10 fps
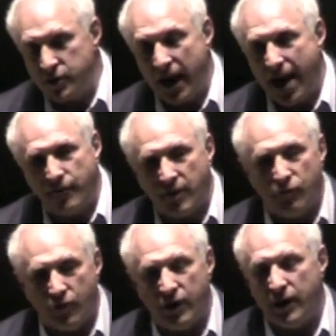You have to
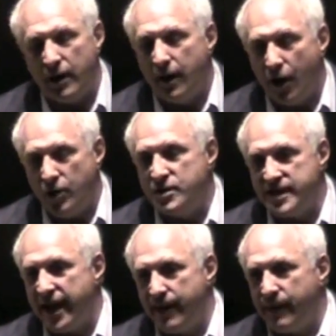really
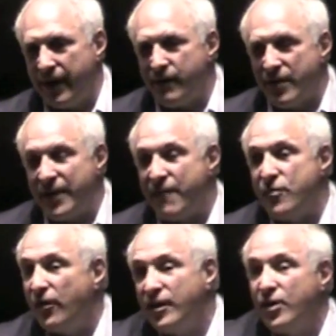understand them, even if they have
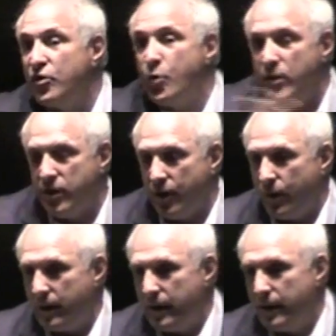nothing to do with it.
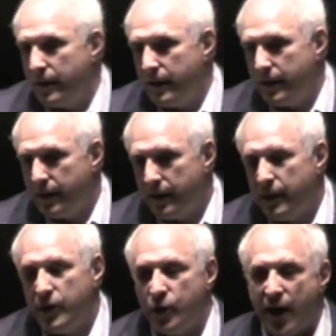
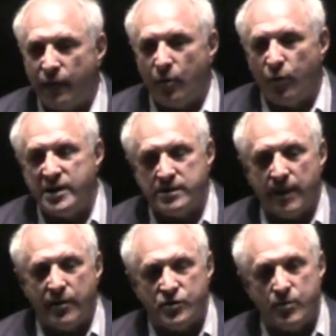You have to embrace them.
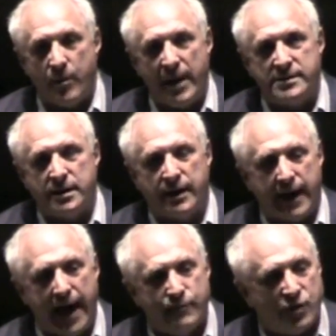I just remember asking a
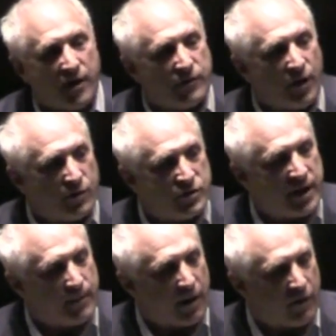cab driver, you know, would you
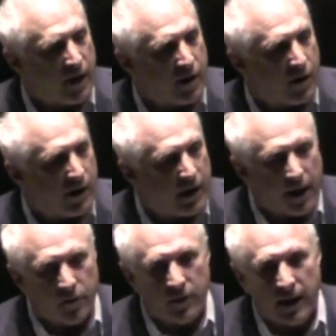take my credit card?
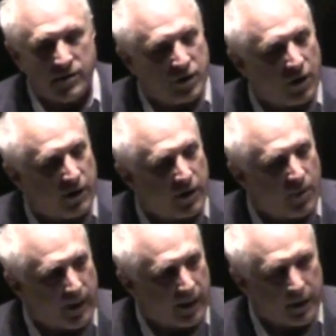The cab's going to kill
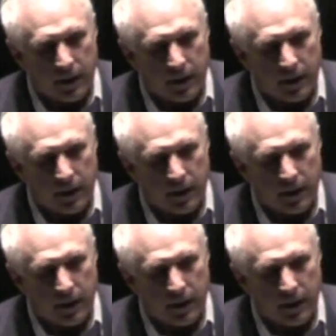me.